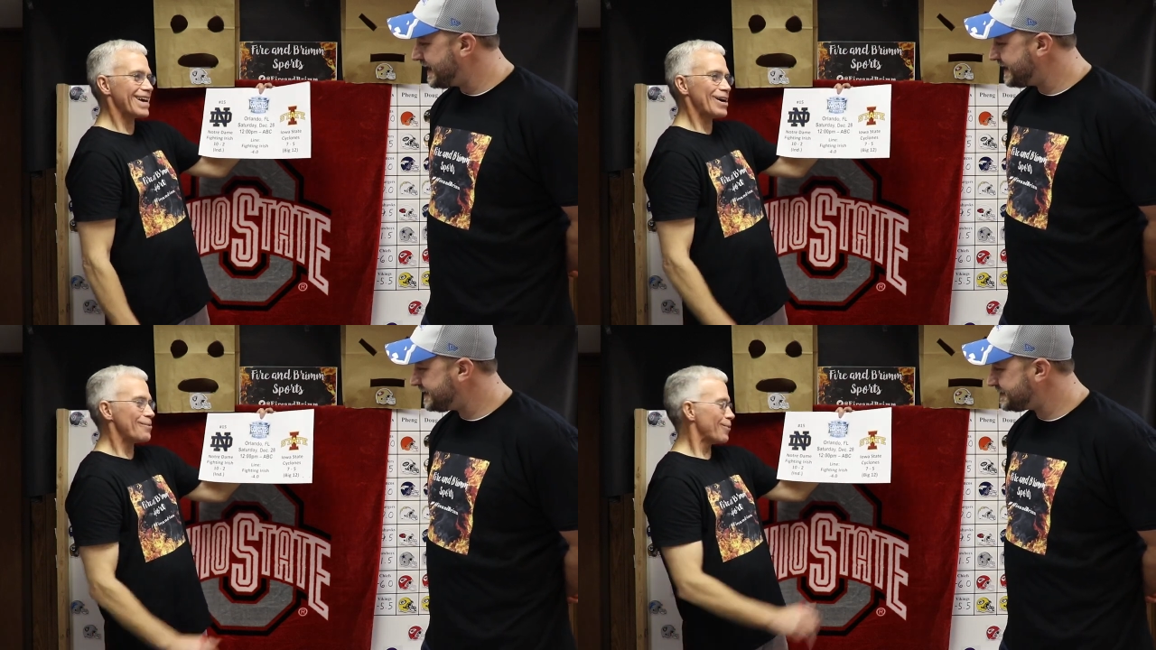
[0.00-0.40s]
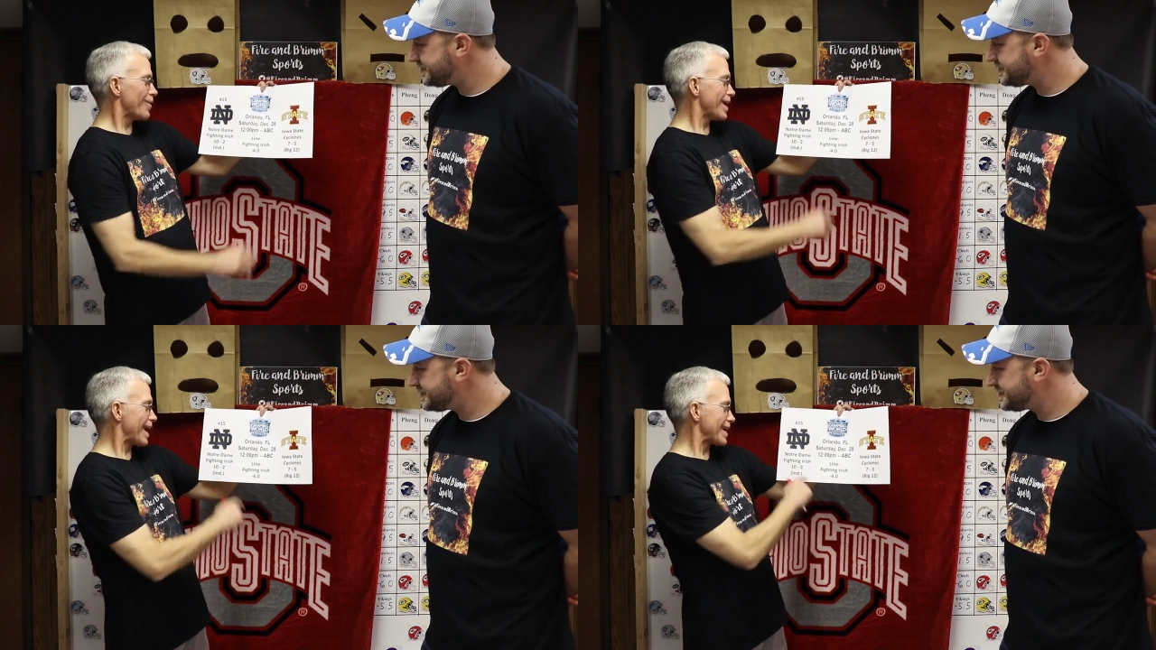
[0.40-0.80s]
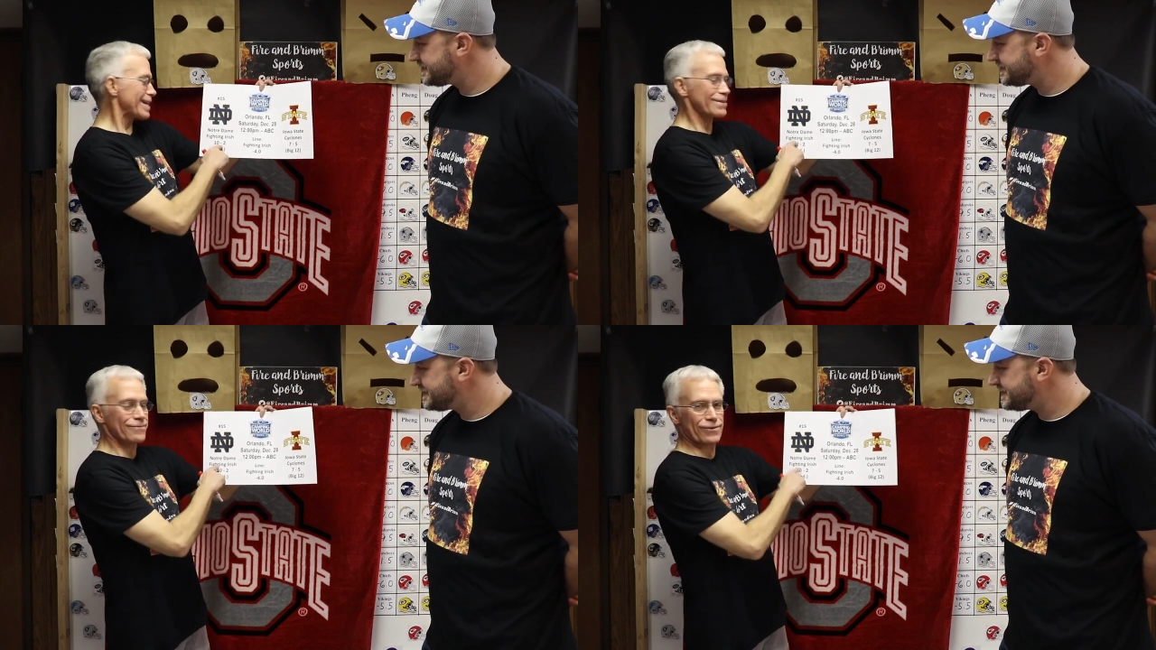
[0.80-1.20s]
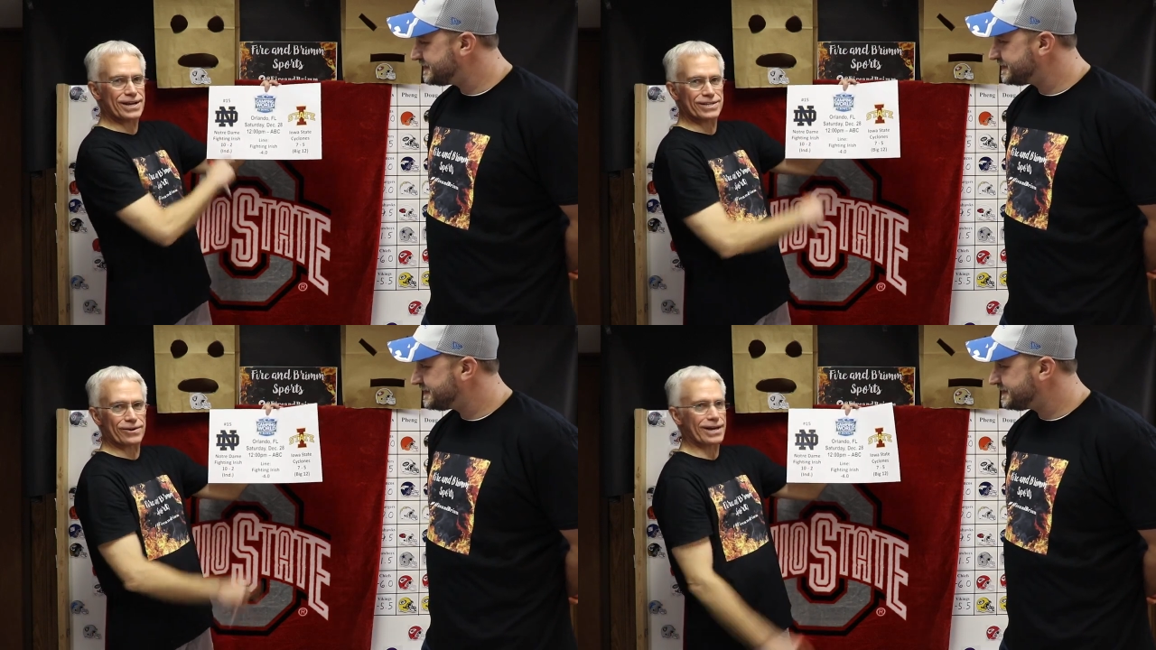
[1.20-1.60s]
Speaker 1: mm. line. Boy, I got some
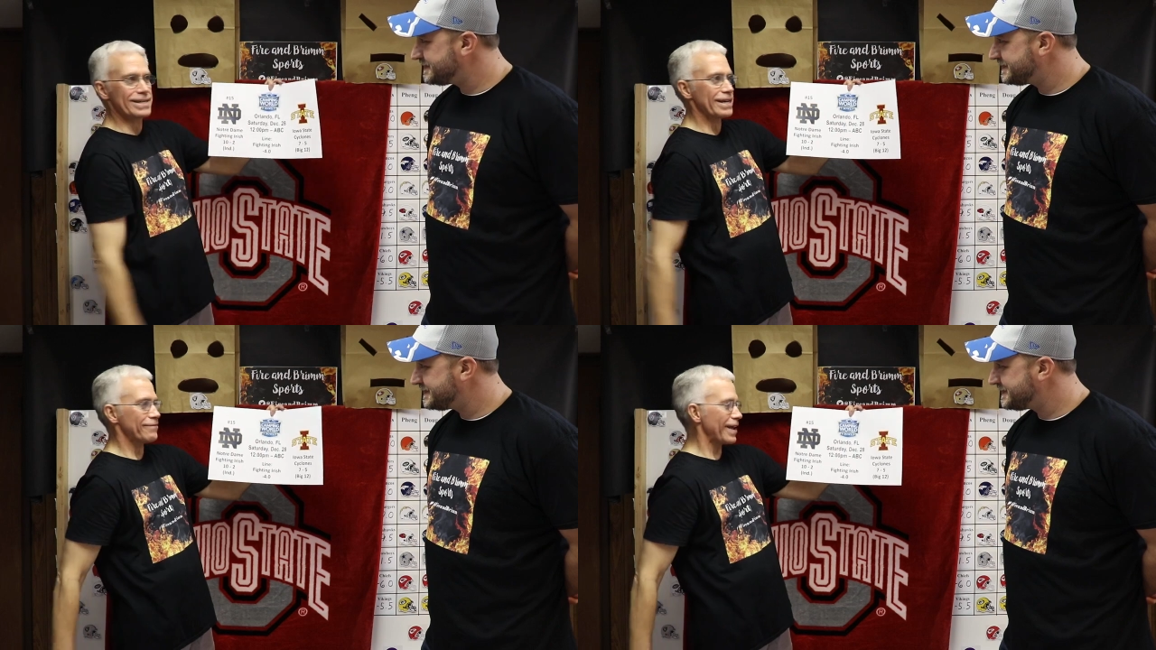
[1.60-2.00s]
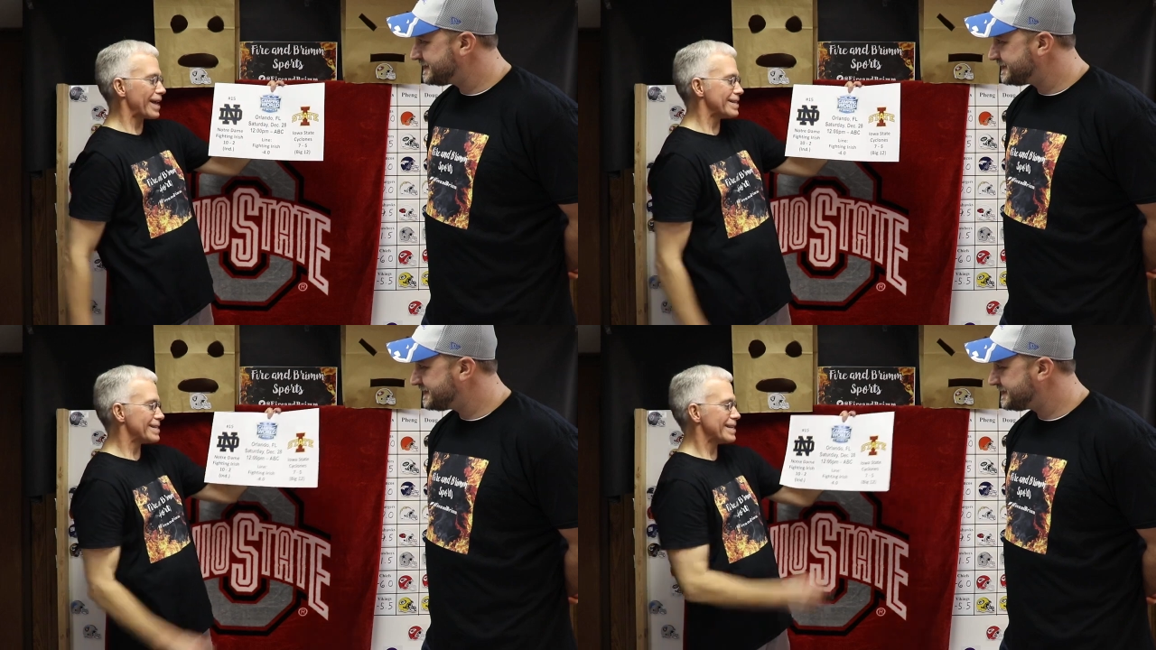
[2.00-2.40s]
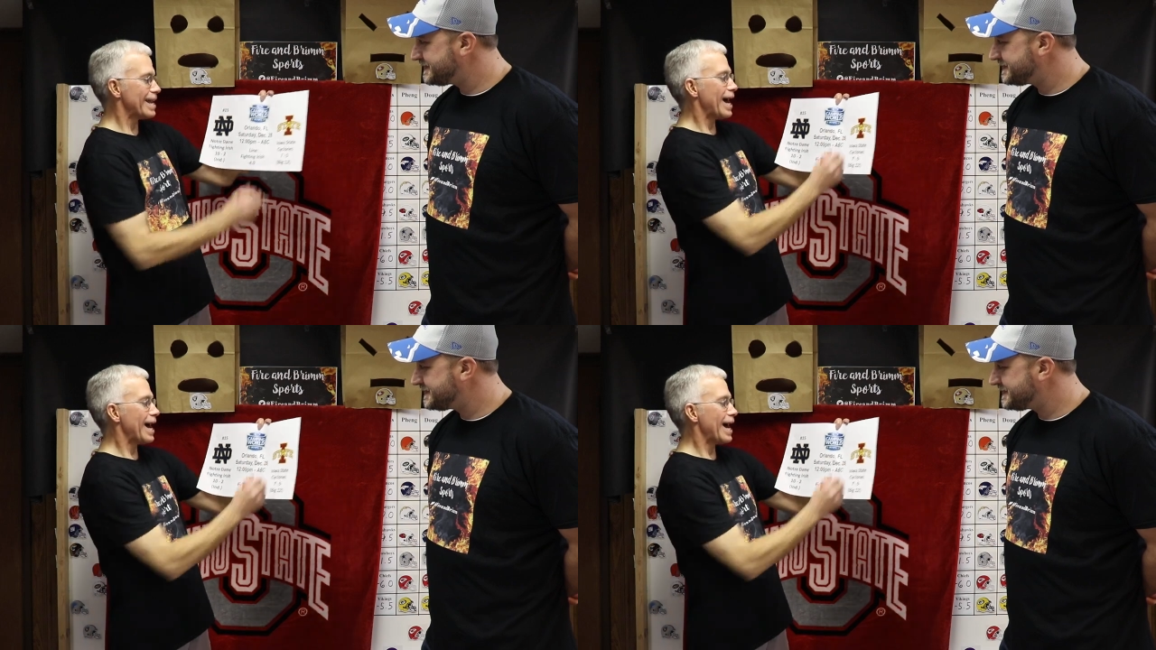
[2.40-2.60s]
friends who are N D fans.